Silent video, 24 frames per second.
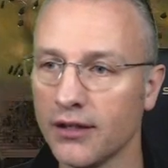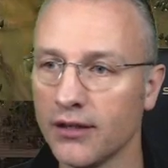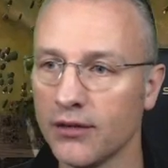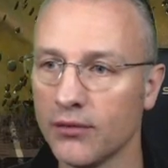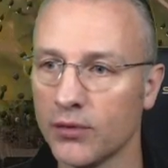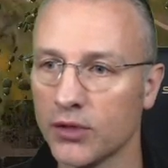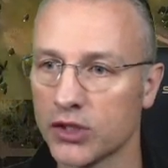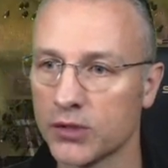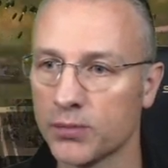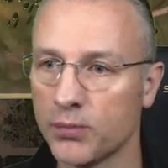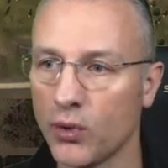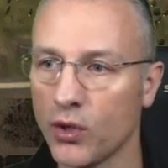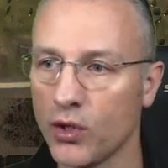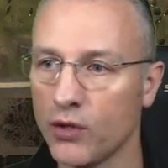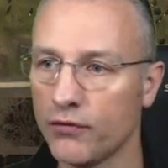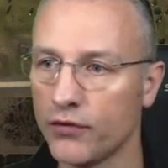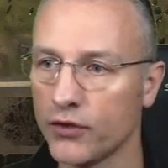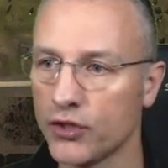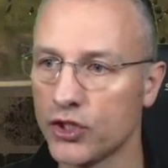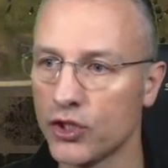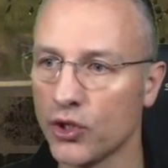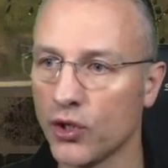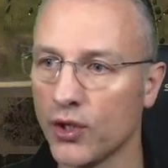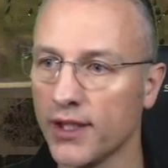We're spoilt for
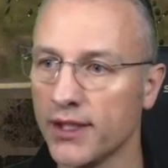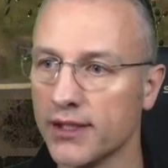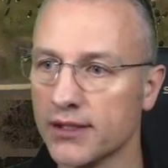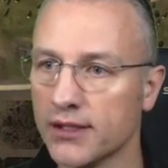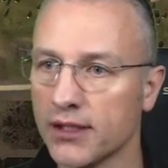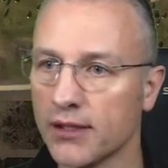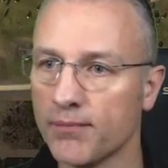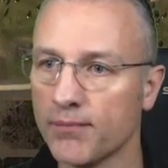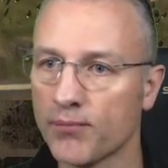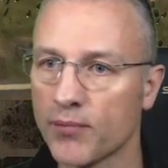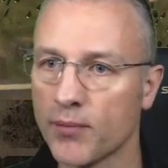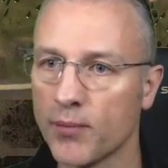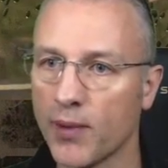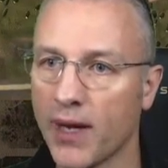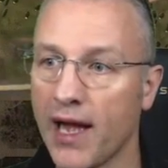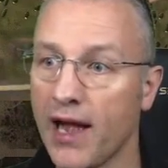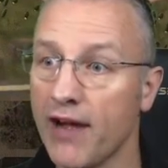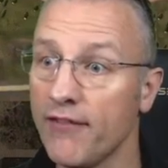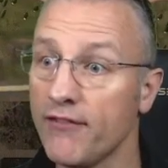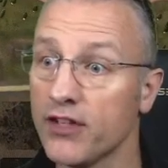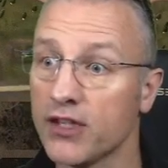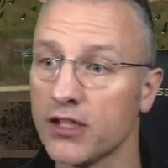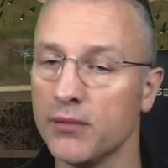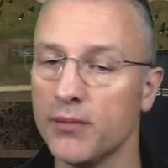choice. But
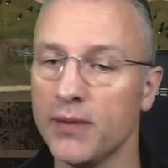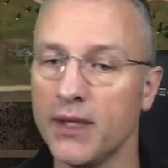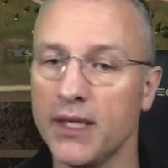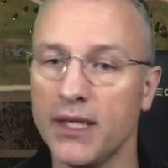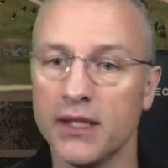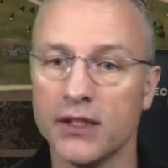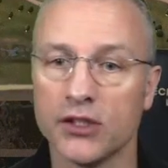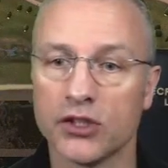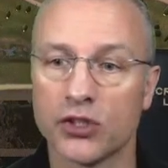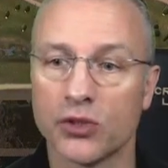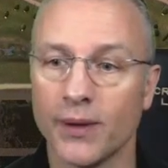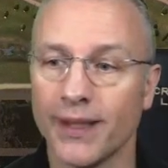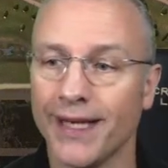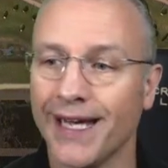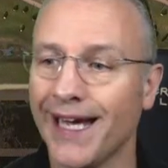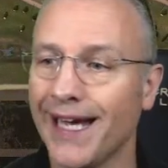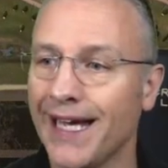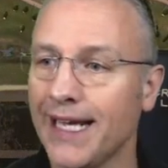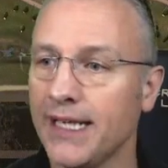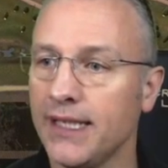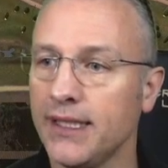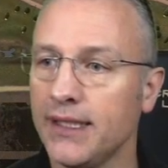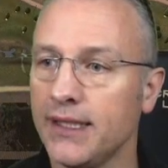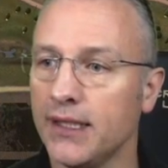having them here is quite
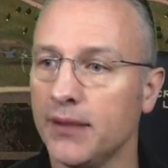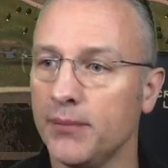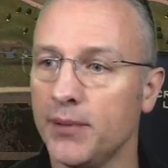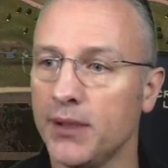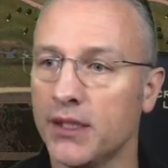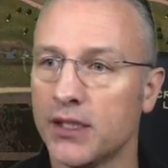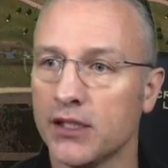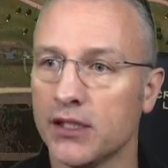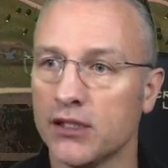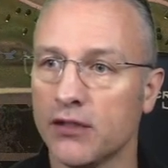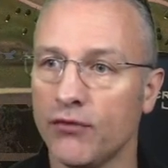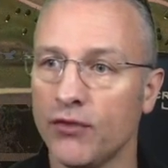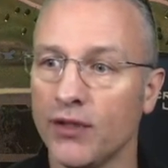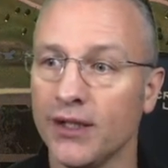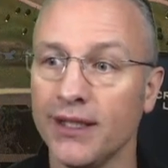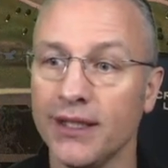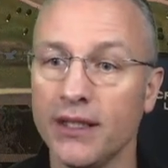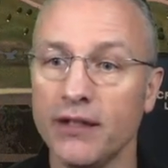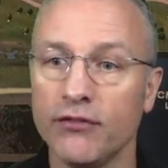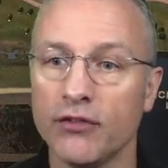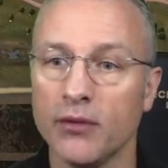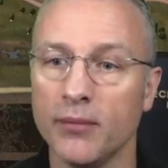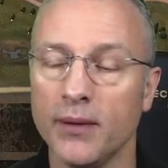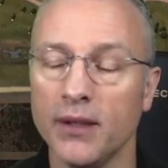handy, because if you
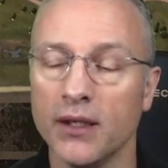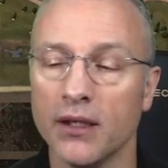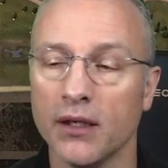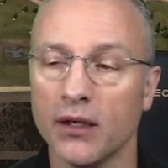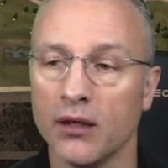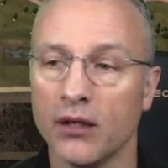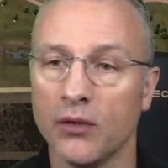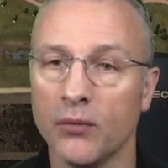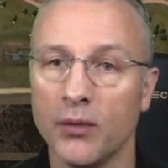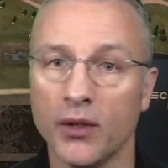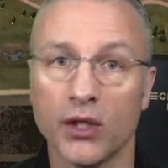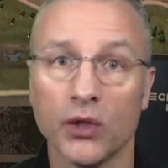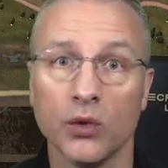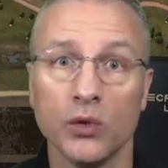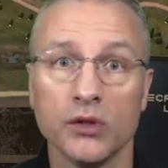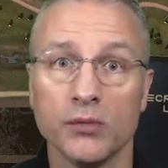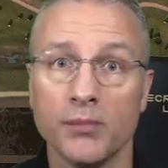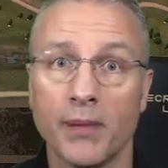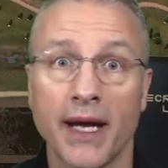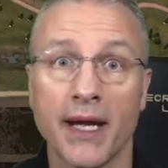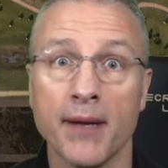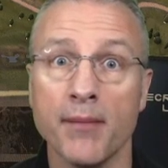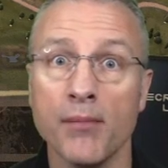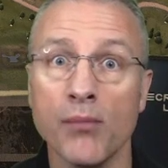leave them here, we can always
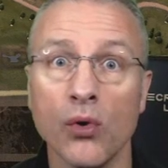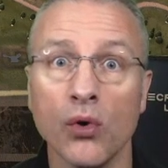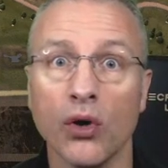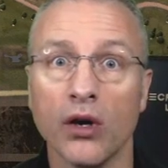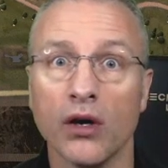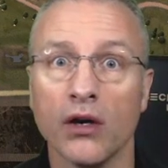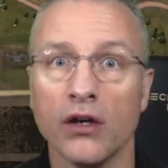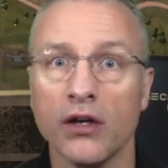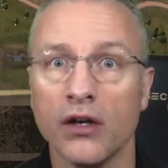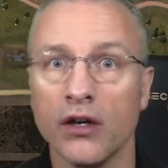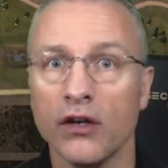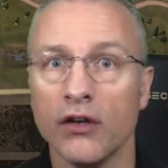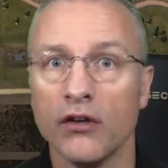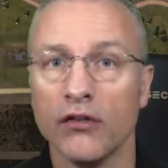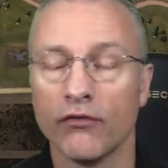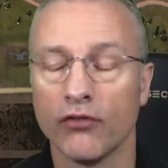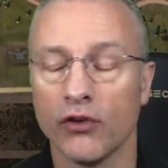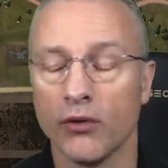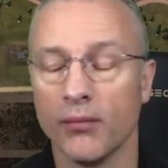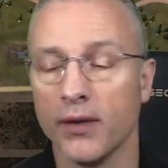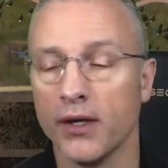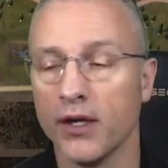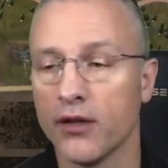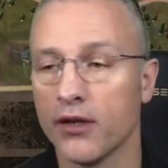buy more
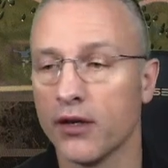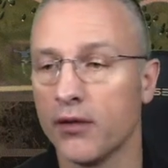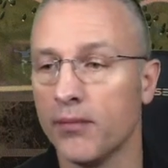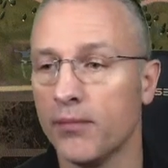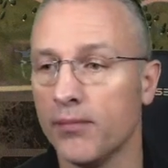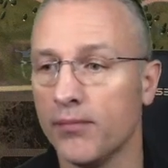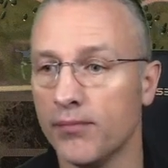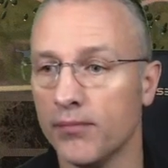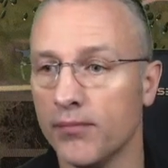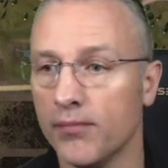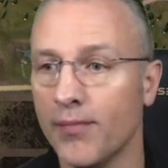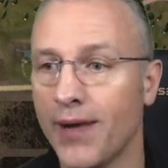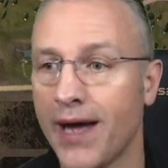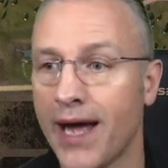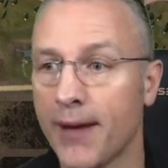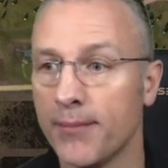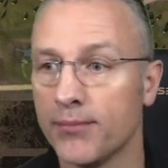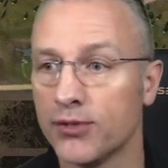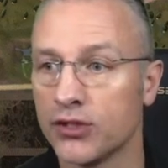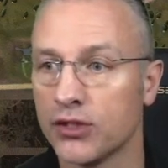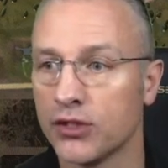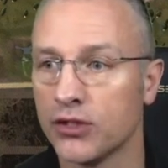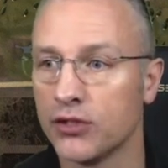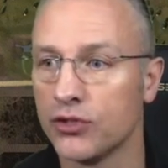from another
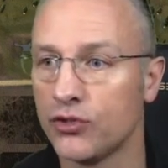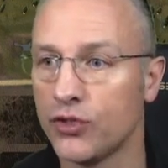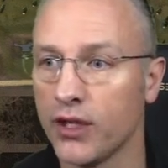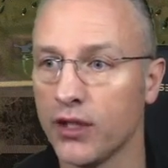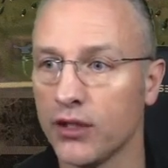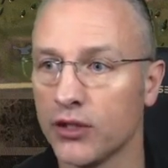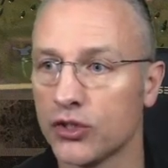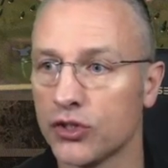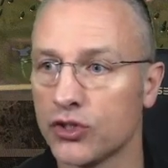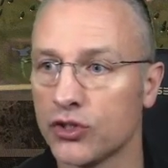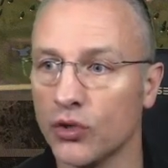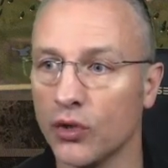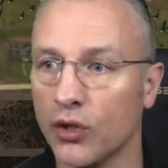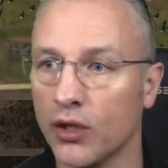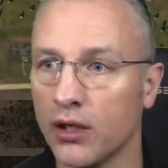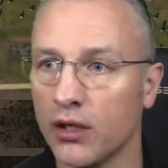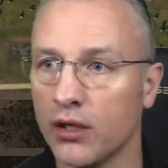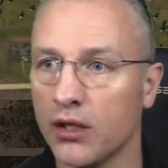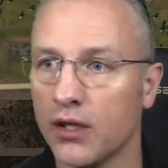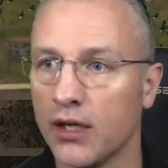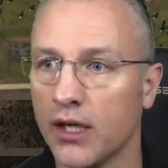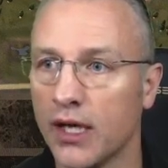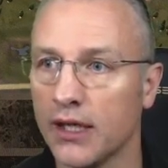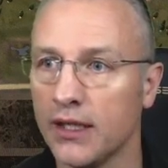map's trailer store
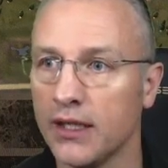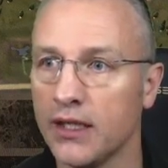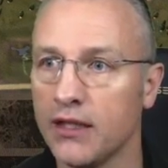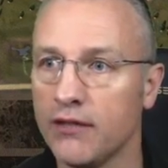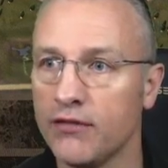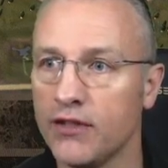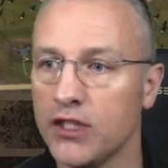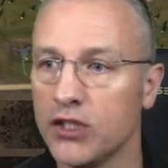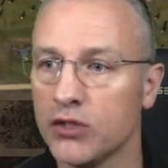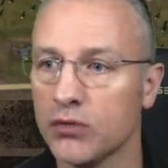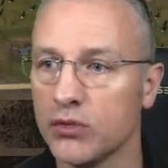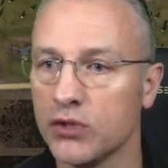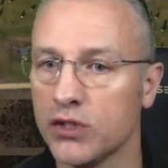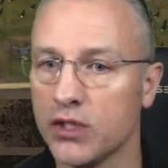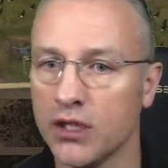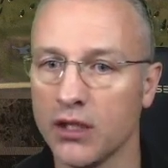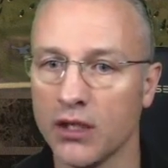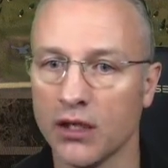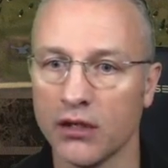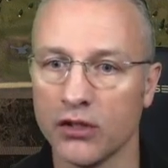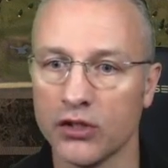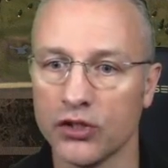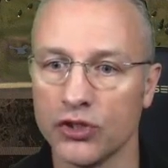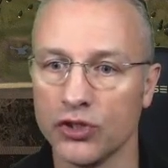and leave these ones
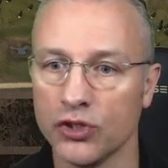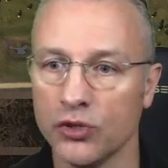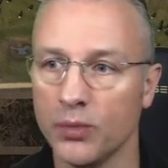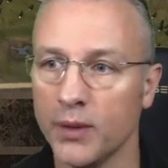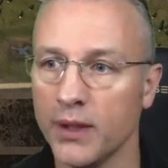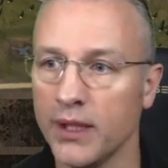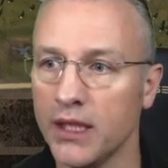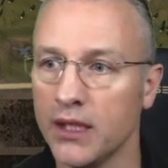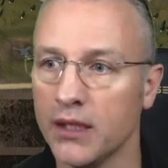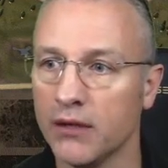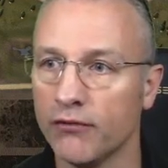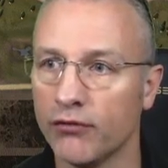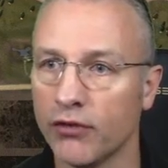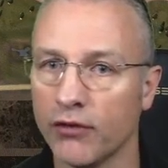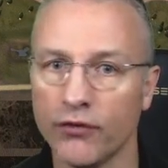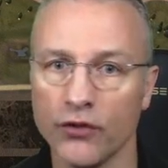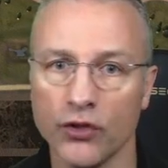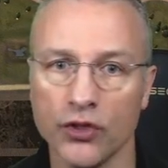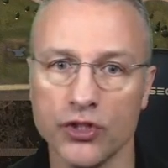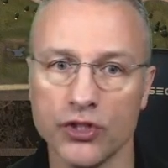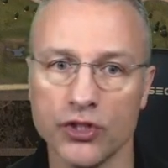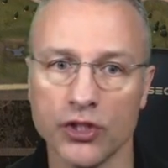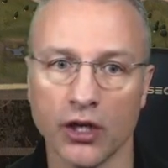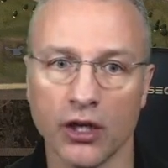here should we need them for
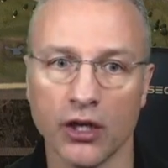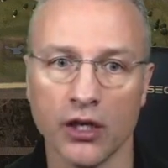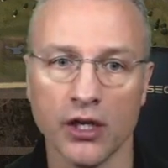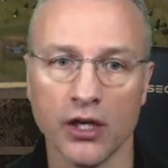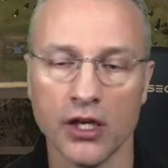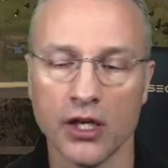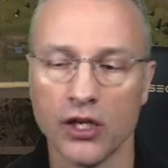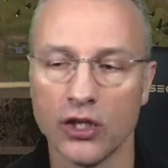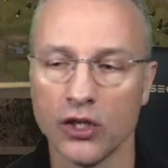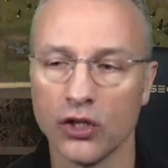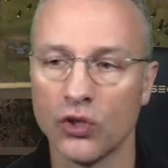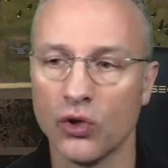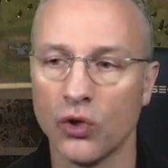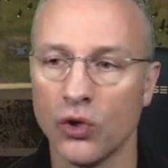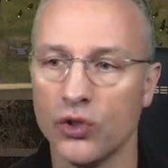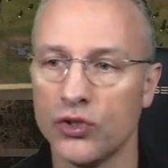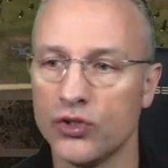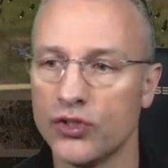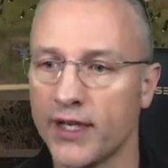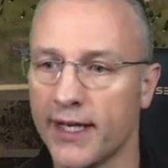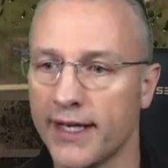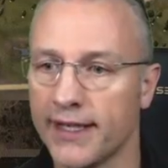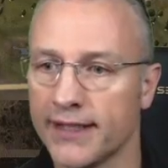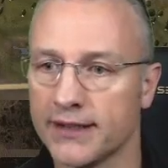future
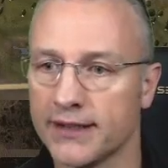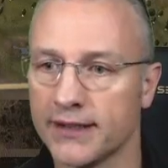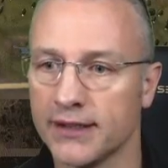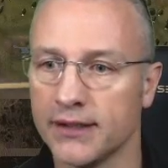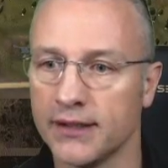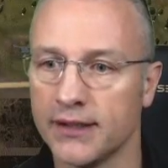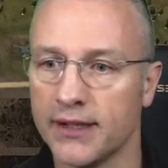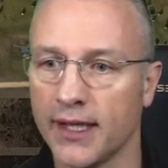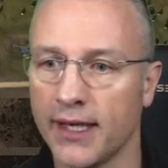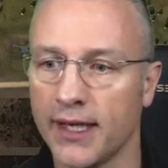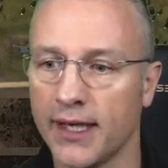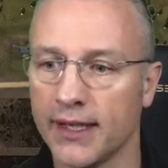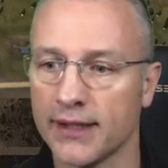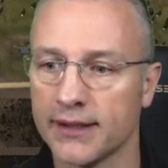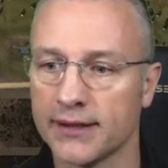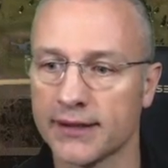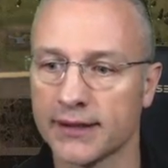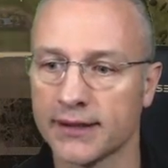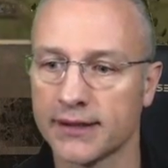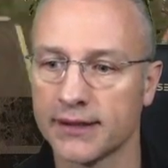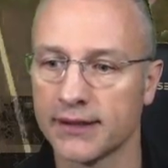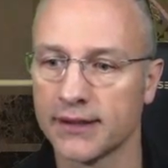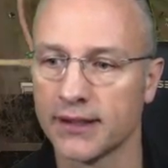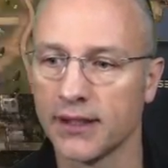contracts and
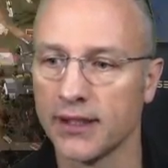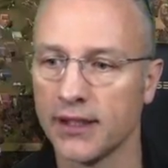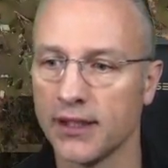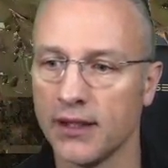tasks.